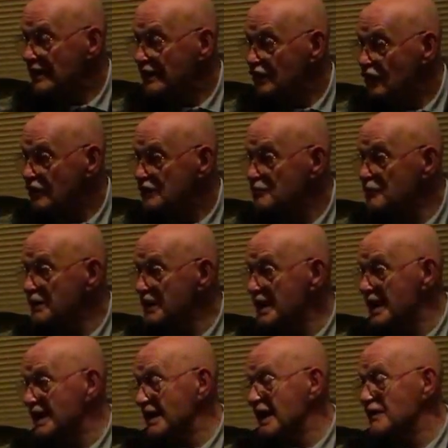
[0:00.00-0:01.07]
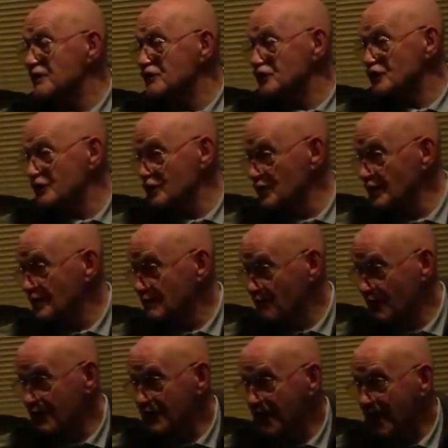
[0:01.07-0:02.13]
And he got his PA and he threw his
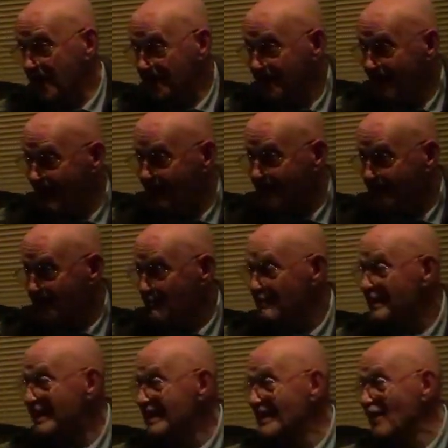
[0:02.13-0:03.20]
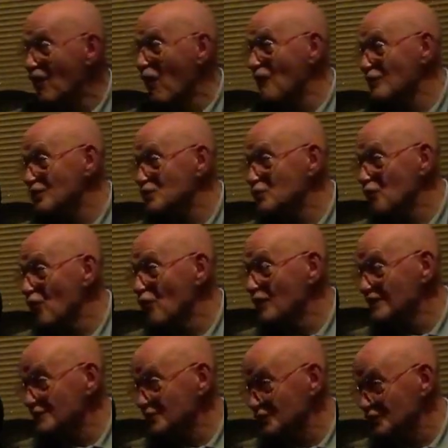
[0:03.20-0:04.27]
PA and him over this
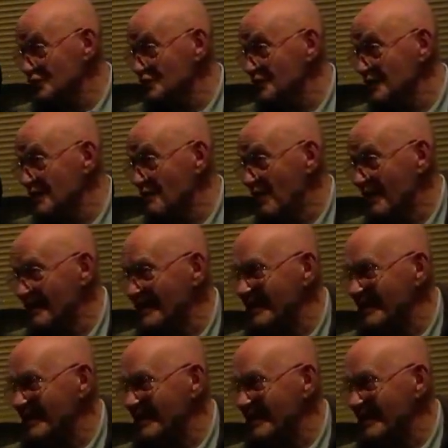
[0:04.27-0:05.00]
wall into the stream.